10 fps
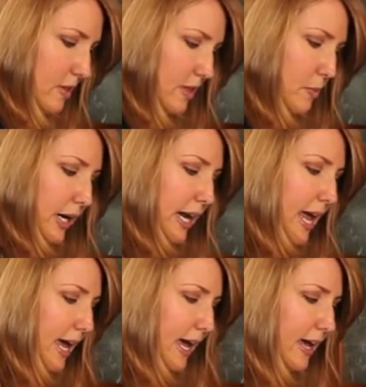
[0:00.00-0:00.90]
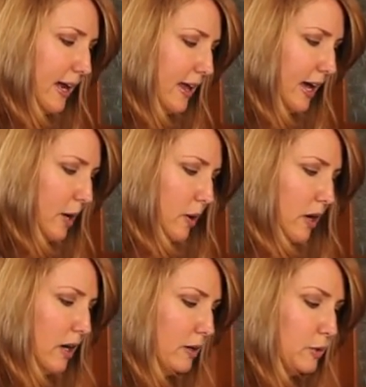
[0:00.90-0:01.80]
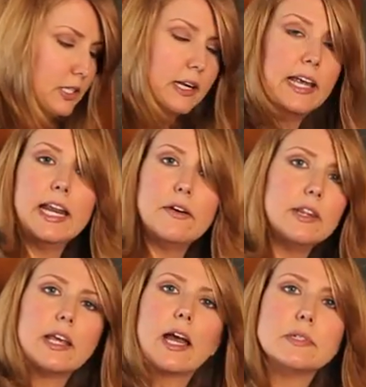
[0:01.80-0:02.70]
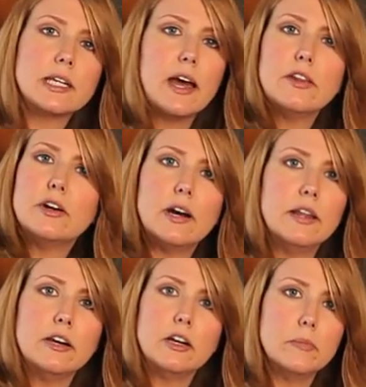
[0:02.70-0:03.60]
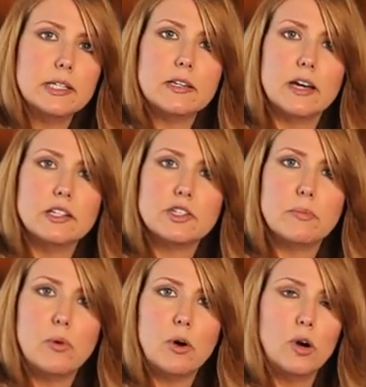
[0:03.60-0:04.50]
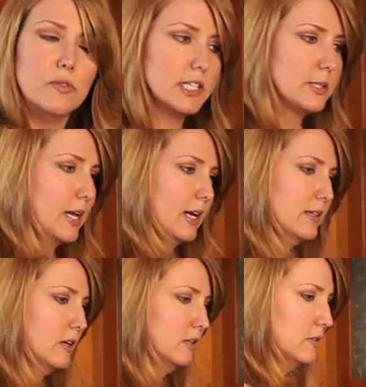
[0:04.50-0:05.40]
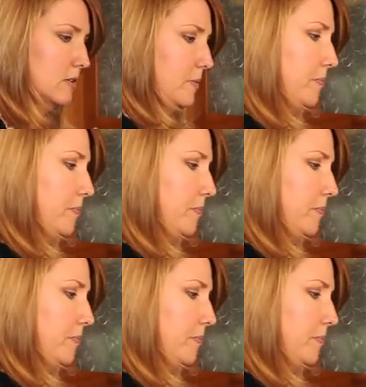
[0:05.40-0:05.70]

then we're gonna add our, we're just gonna heat everything up together and it'll be done to pour over the spaghetti sauce.